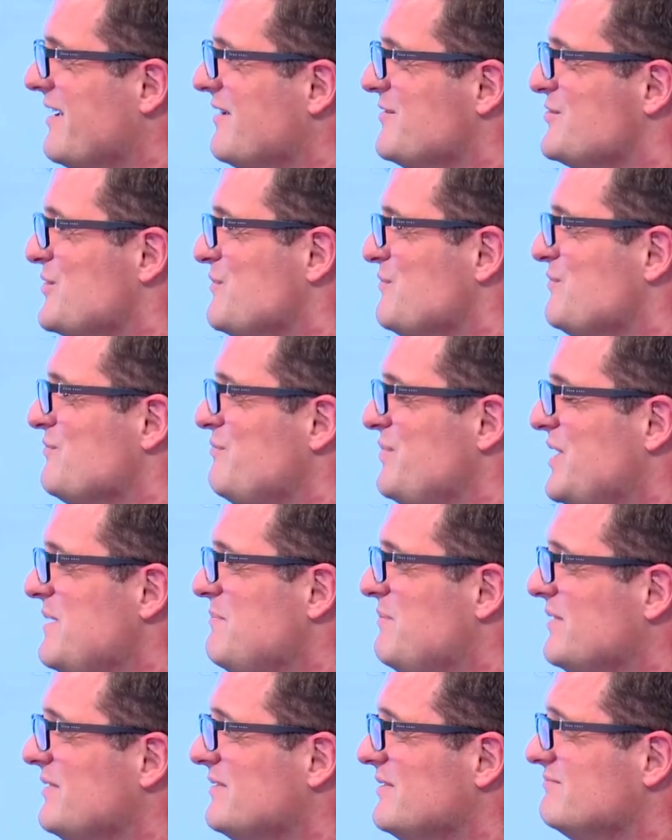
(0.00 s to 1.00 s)
Some
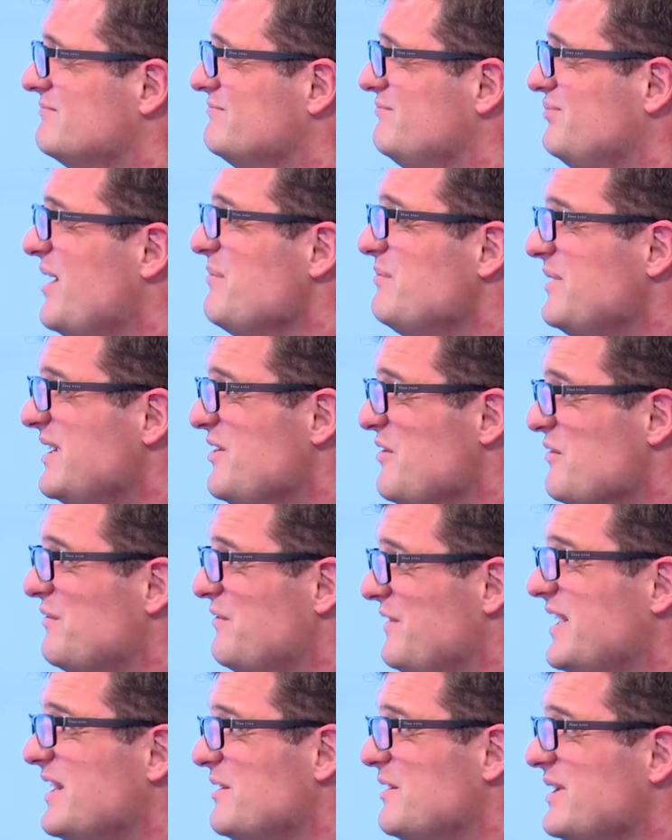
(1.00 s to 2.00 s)
people probably don't
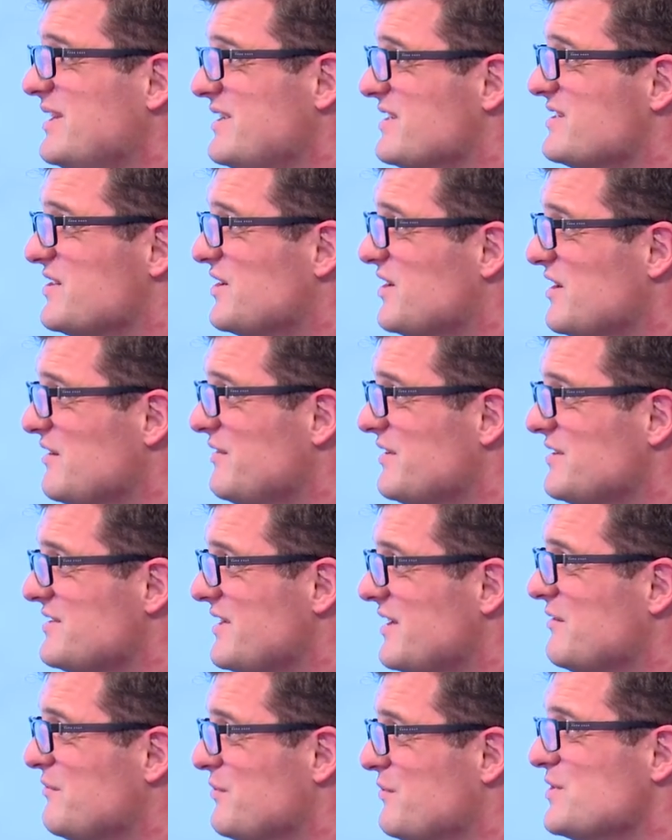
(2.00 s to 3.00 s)
feel we deserve it,
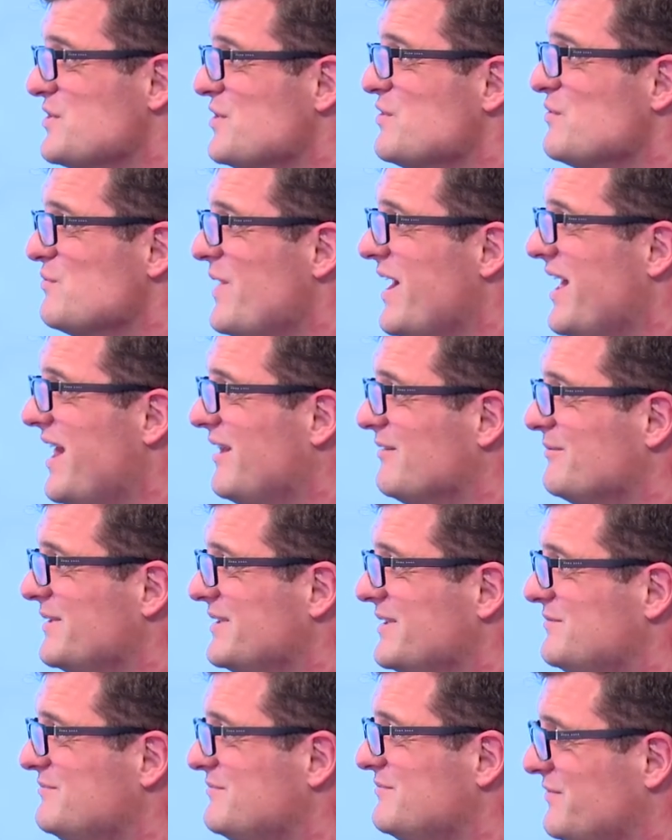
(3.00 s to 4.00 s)
and if we're doing well,
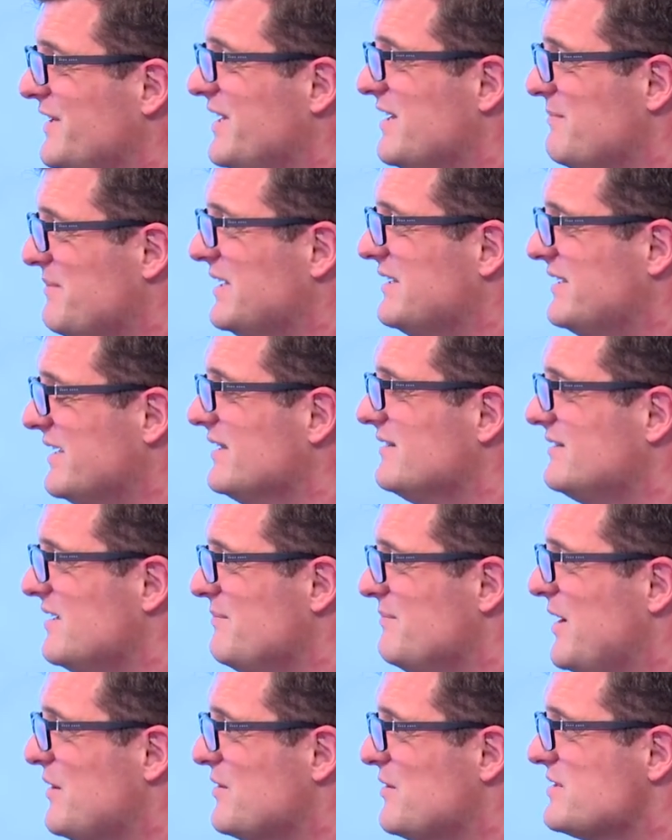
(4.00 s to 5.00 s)
we feel a bit guilty
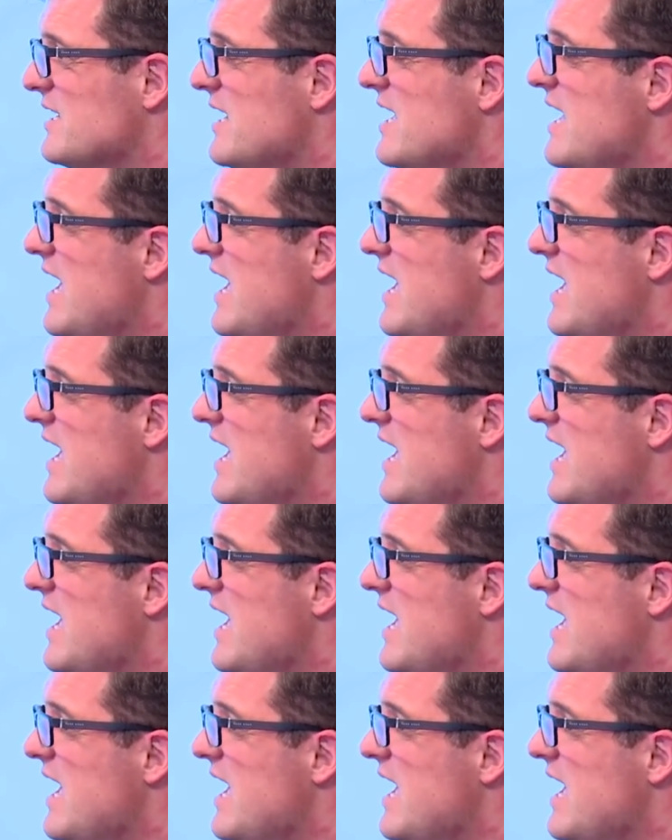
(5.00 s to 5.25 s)
about it.